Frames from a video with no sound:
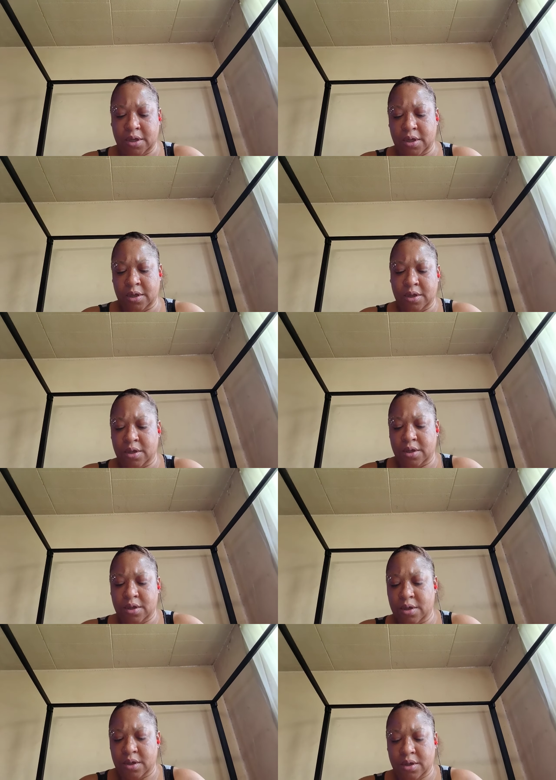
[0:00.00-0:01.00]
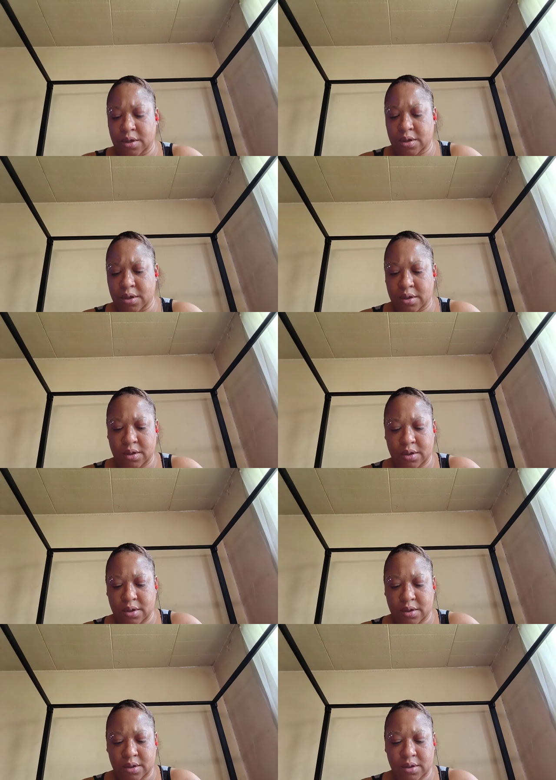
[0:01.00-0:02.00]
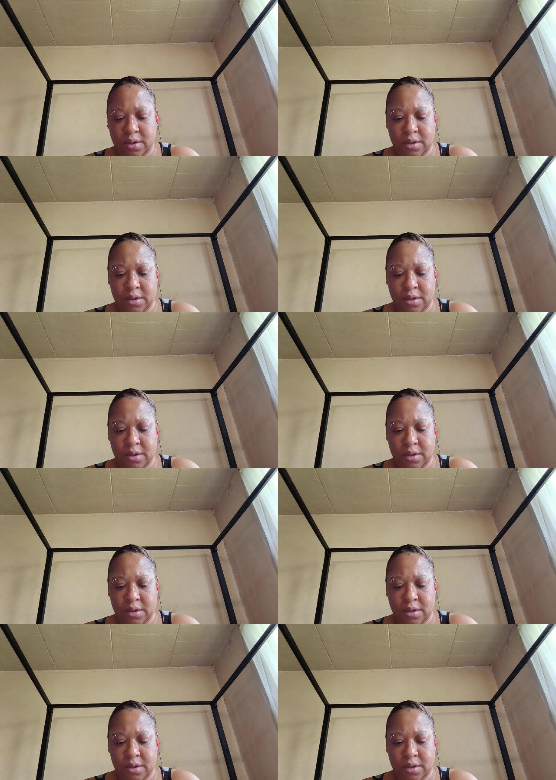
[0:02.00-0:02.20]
(silence)